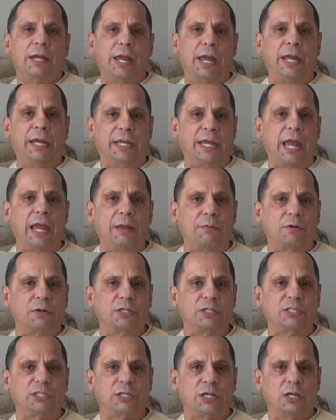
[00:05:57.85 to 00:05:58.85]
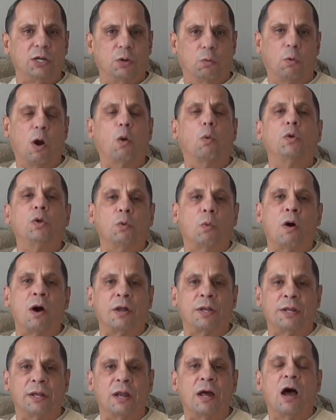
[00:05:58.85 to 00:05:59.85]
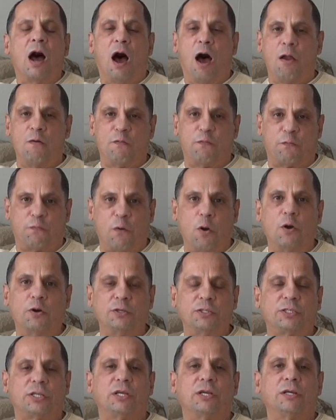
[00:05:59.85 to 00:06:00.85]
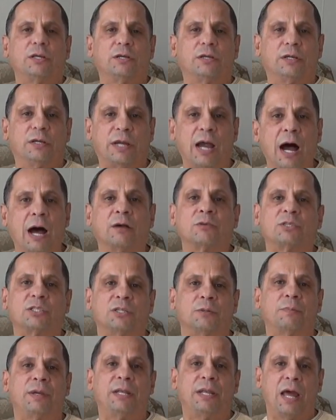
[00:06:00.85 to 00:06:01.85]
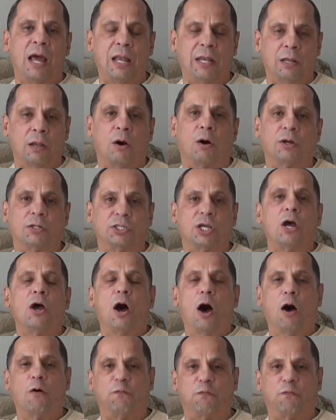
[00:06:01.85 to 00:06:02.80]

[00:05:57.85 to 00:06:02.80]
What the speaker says: it gave us what we wanted, our first councilman at large, our